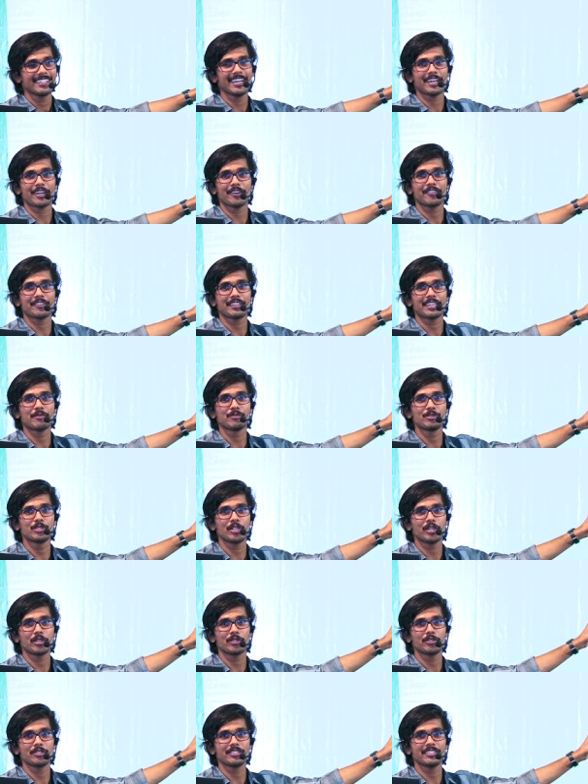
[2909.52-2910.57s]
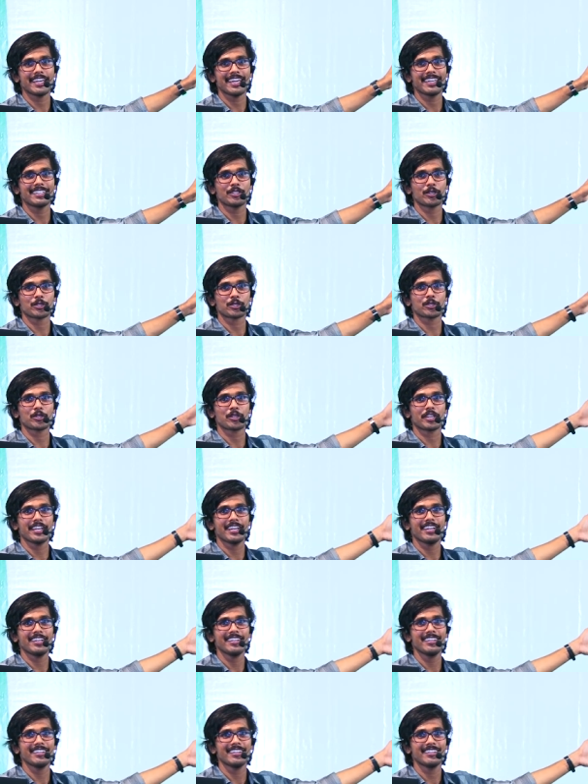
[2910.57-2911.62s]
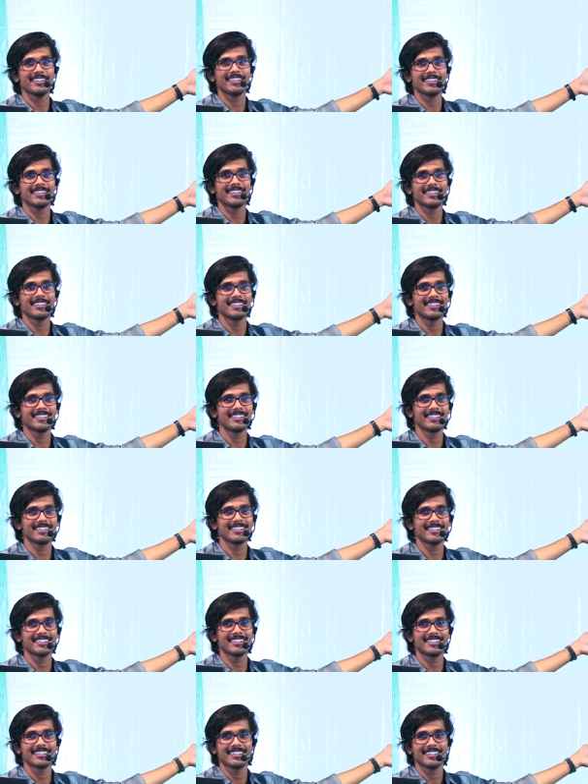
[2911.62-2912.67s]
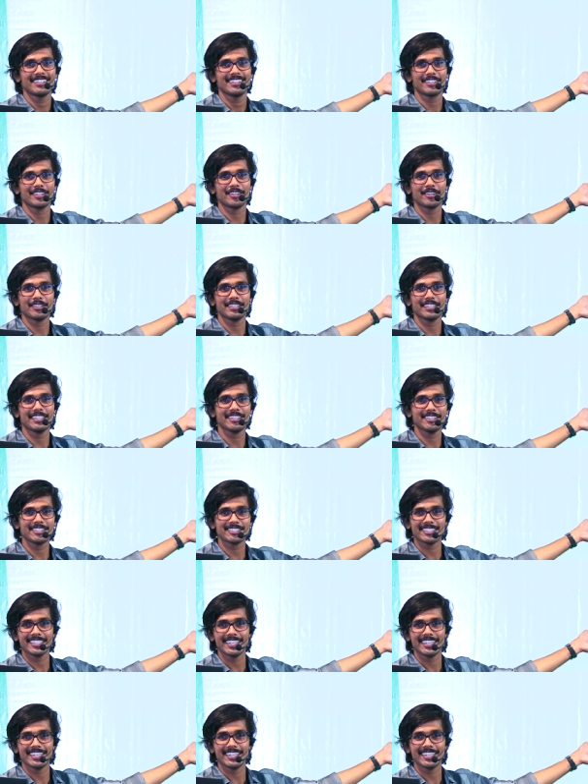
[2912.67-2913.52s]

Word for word: heard of Kim Jong Un and North Korea? You know, he is